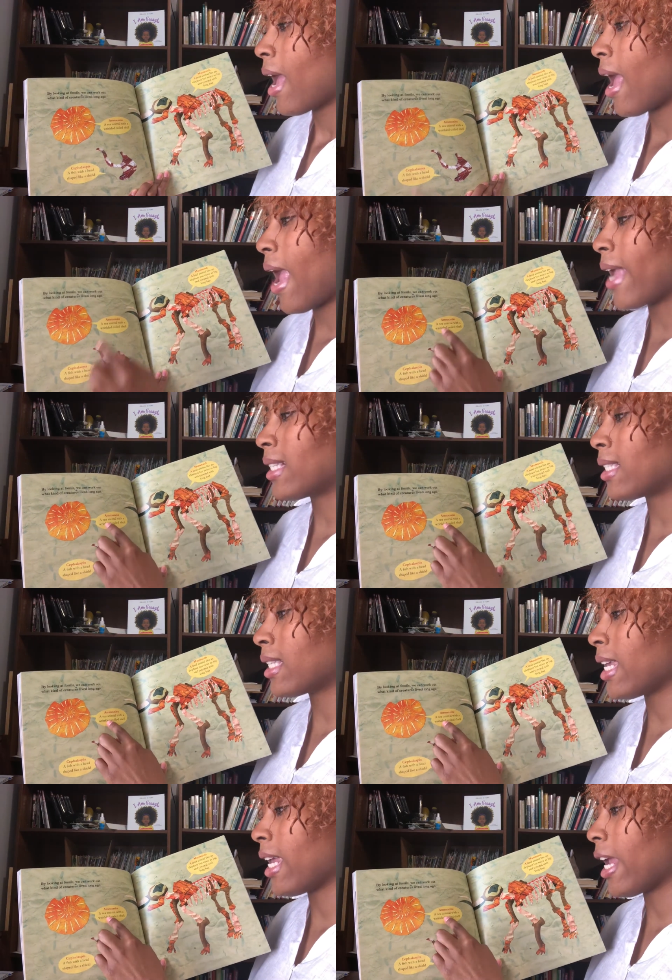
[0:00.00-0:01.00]
A
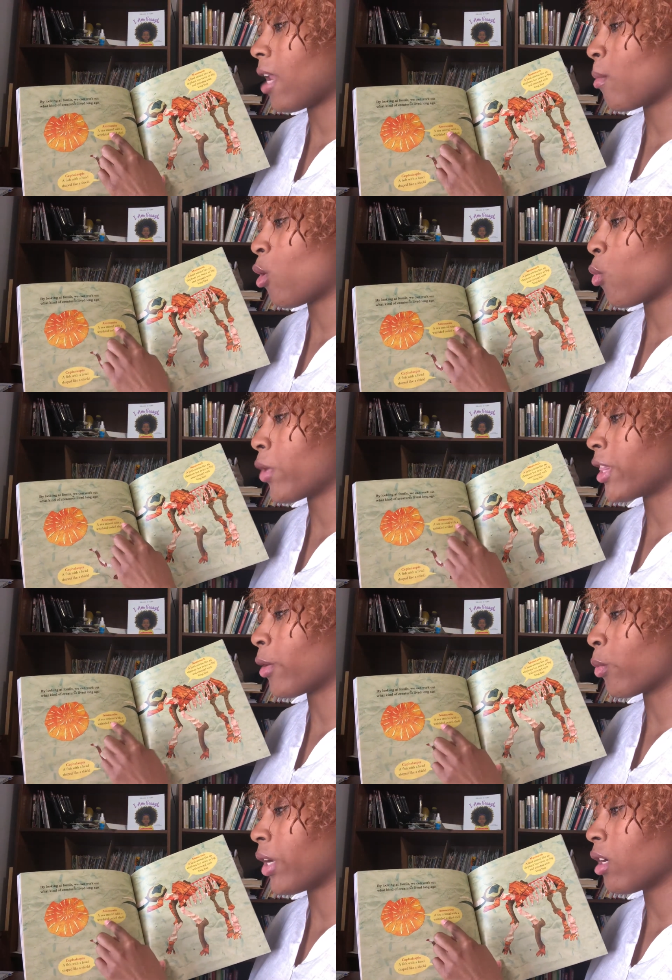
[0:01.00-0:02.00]
sea animal with a
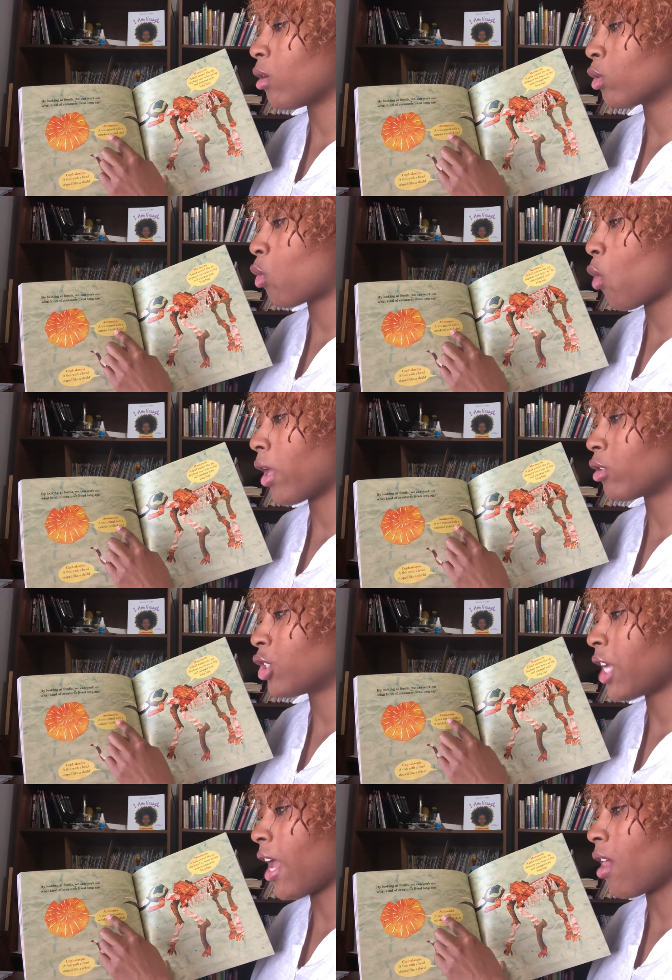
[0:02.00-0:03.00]
wrinkled coiled
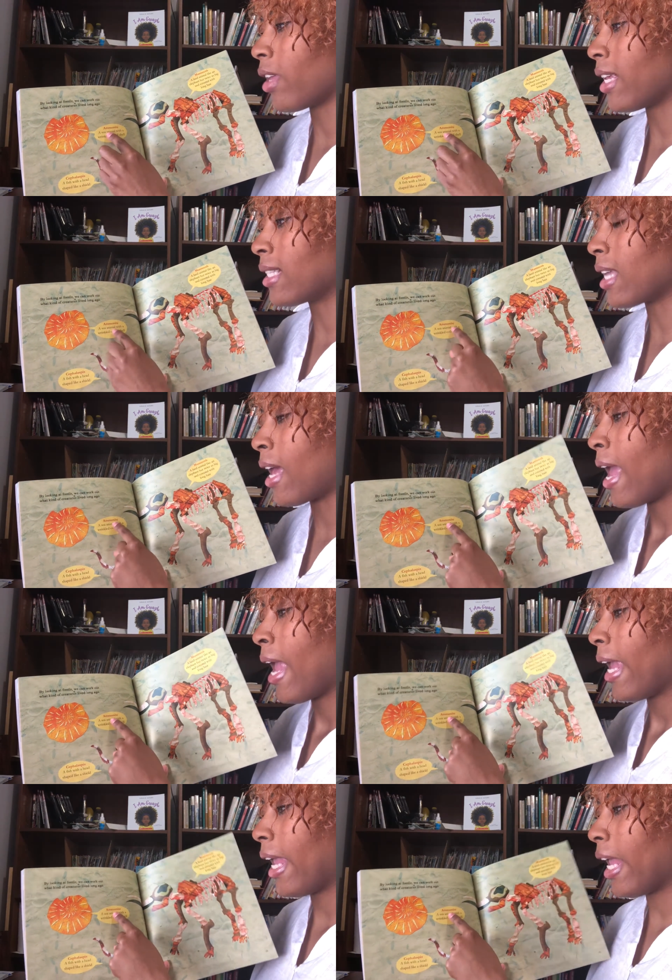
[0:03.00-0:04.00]
shell is an
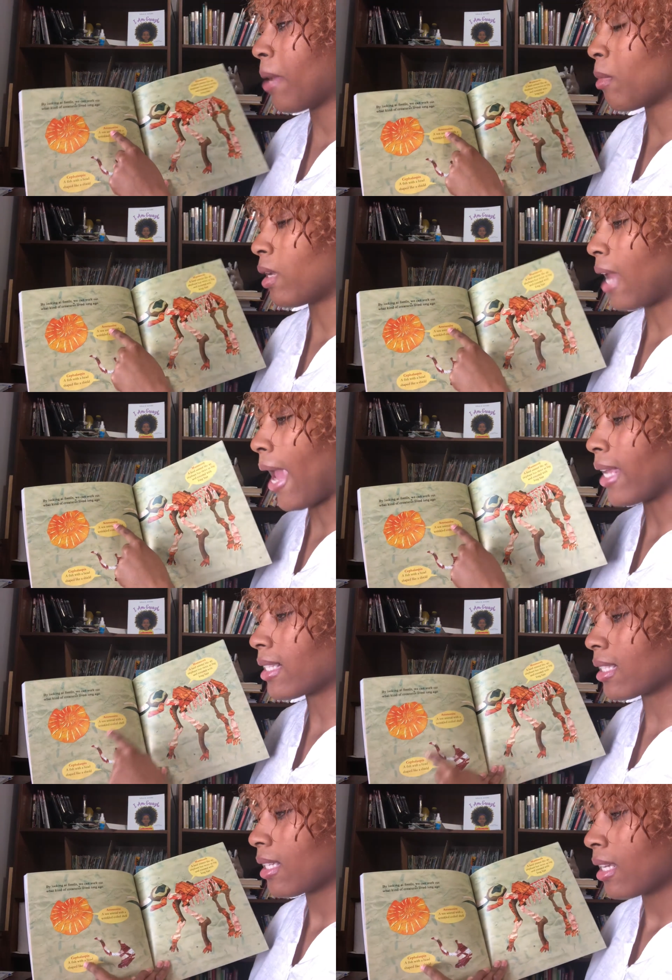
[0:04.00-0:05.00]

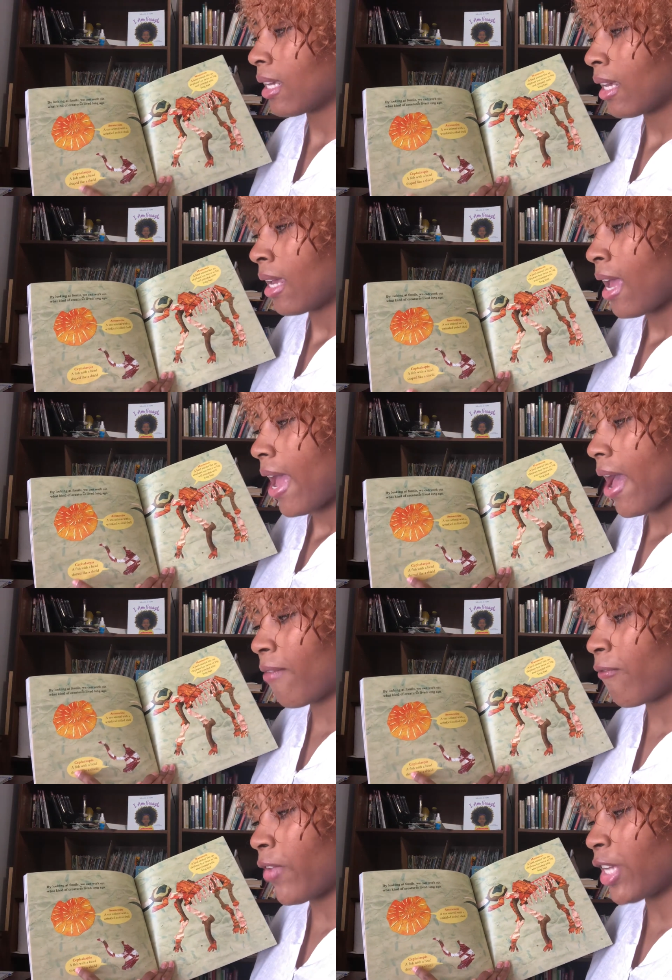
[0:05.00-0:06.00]
ammonite. A
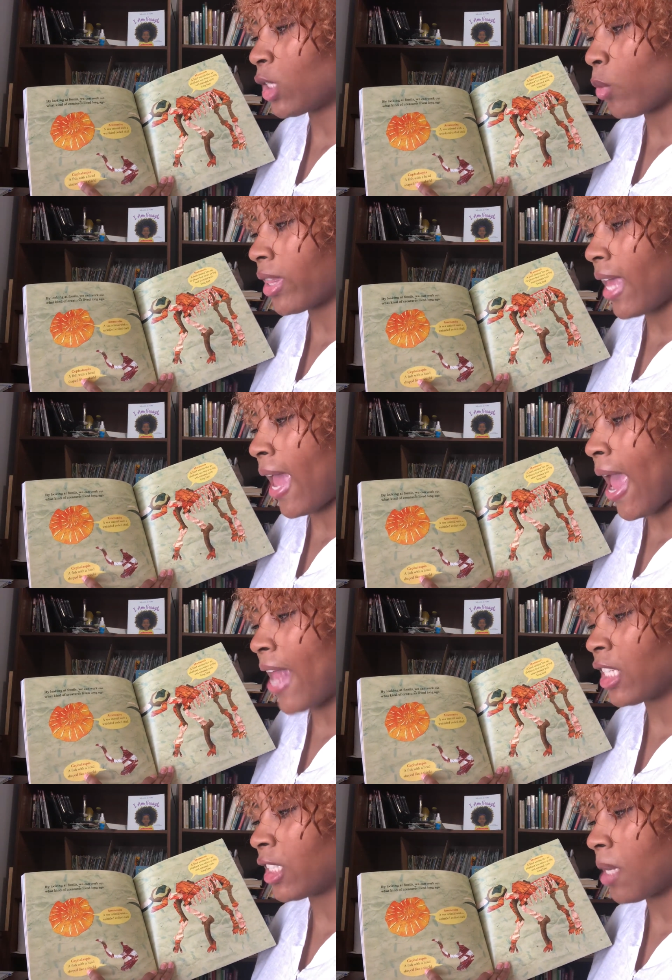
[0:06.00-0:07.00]
fish with a
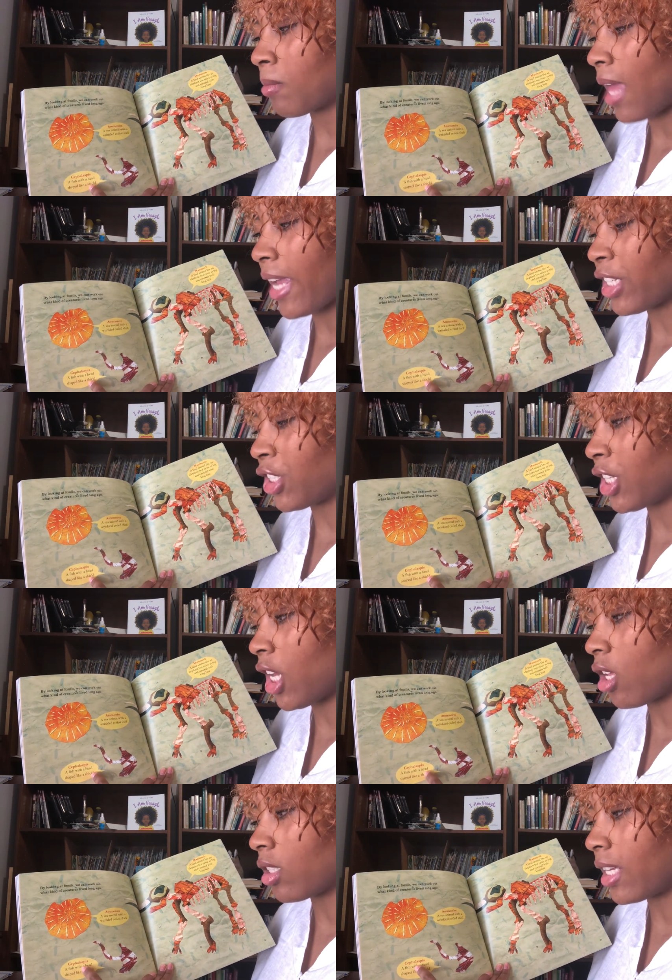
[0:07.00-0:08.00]
head shaped like a
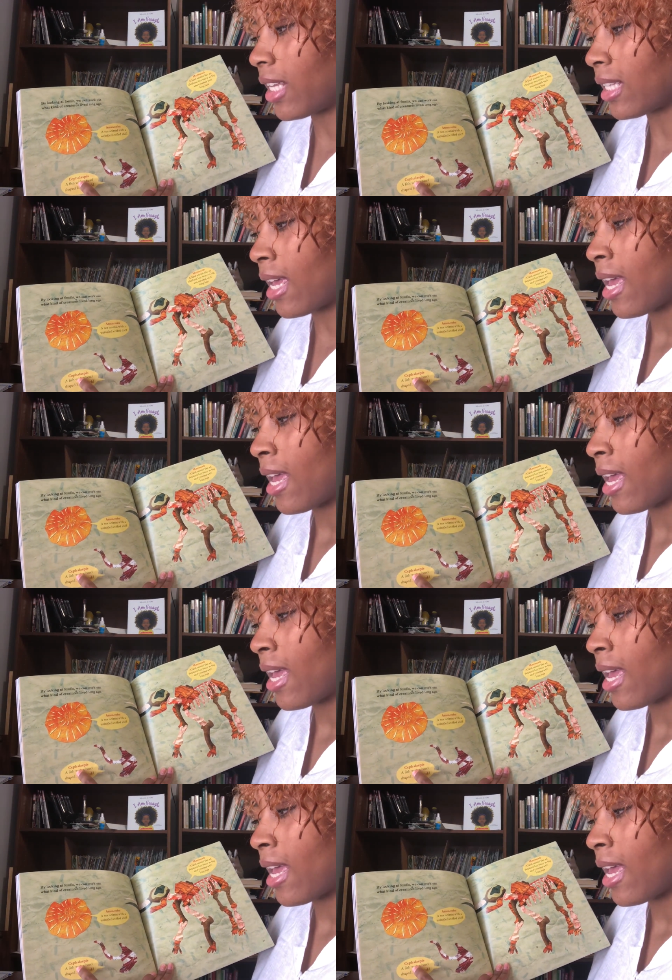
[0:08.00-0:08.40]
shield is a